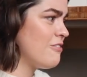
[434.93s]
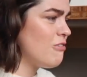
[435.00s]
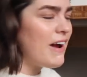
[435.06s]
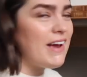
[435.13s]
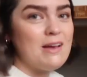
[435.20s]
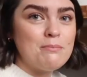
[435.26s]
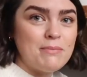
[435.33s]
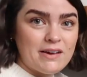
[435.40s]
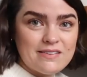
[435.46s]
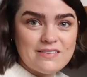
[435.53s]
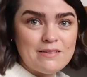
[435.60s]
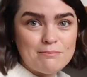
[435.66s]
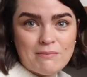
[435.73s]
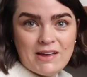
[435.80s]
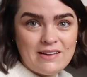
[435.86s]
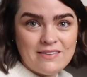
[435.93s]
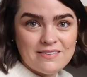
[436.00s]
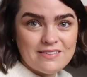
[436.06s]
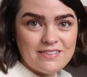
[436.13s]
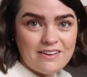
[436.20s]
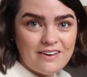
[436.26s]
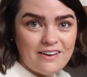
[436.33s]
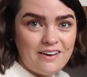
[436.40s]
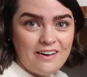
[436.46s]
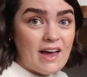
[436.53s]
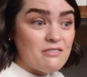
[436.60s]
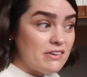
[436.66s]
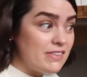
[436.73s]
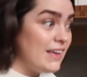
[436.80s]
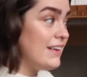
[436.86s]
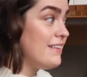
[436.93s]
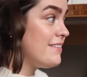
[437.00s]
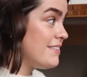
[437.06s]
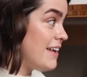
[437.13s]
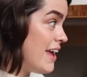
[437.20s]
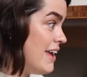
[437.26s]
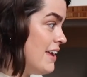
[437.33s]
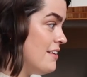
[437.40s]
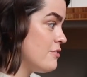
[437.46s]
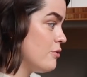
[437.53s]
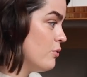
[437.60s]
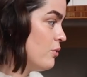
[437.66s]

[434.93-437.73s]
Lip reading: great because it means that everything stays